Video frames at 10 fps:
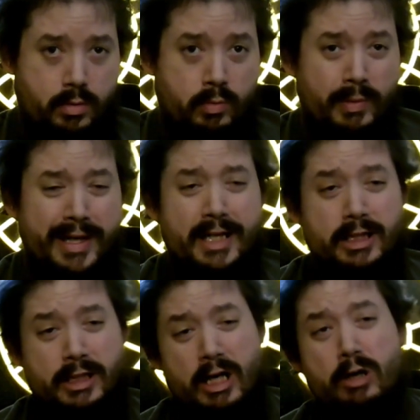we
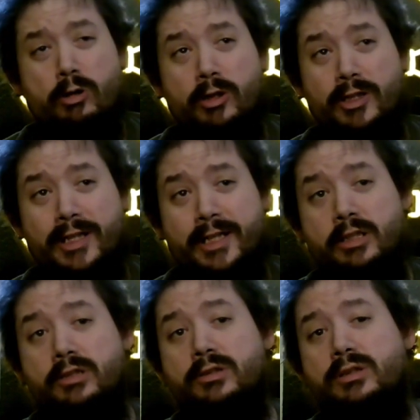
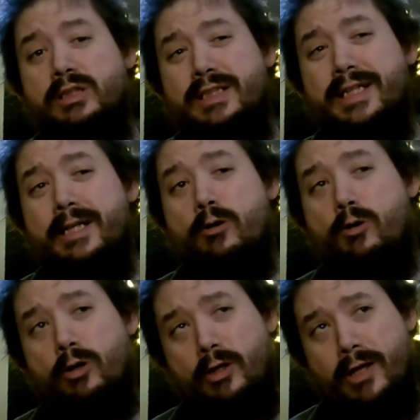generally see
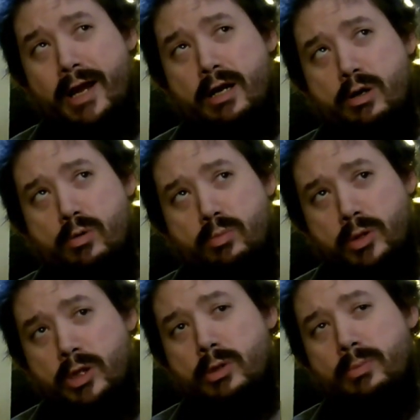Orlando
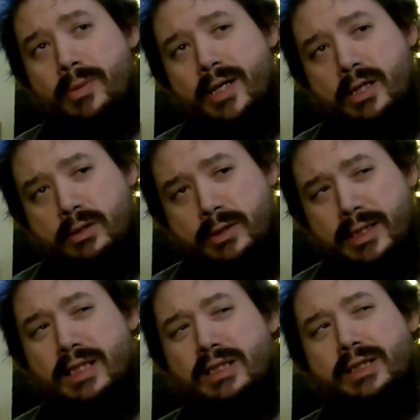Bloom in
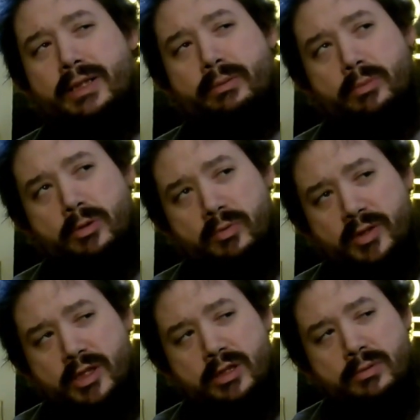Disney
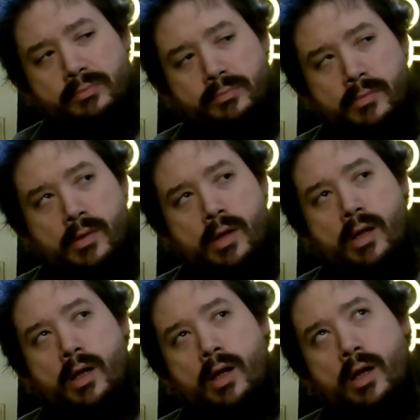movies
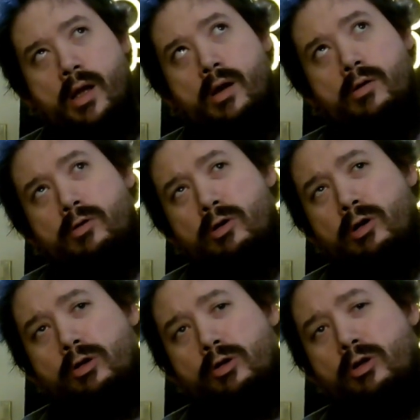
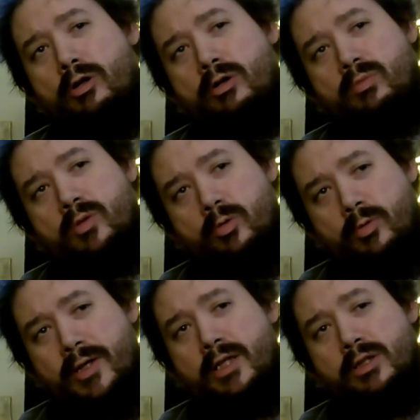or Lord of the
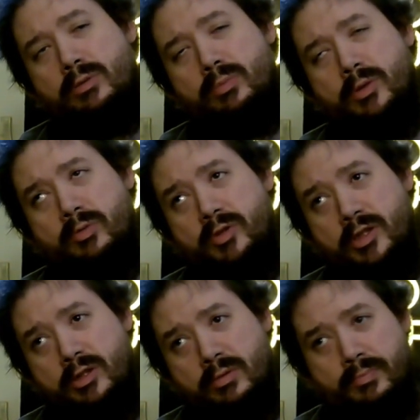Rings
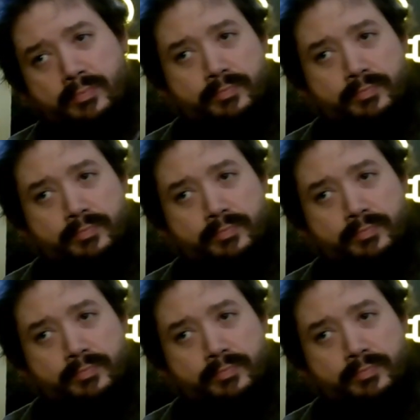movies.